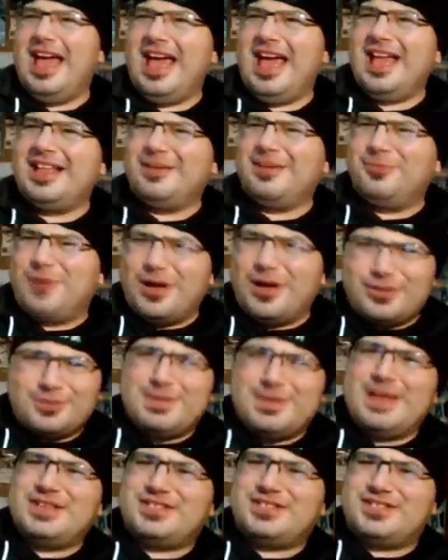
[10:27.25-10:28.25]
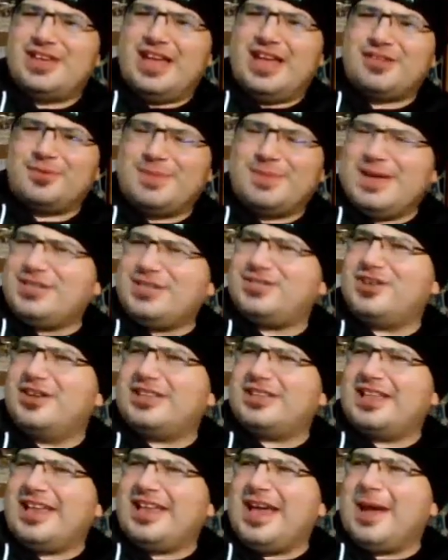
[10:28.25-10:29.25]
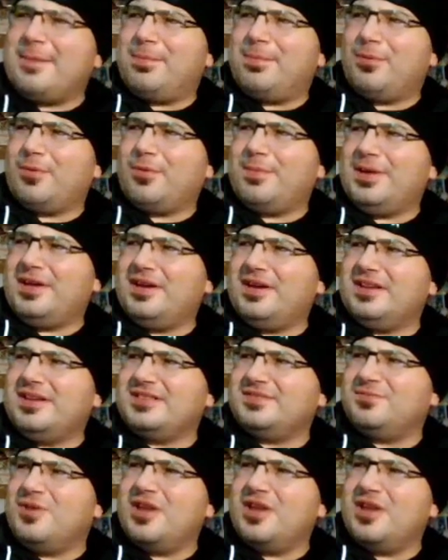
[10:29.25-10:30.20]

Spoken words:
And while they're being stalled at the airport because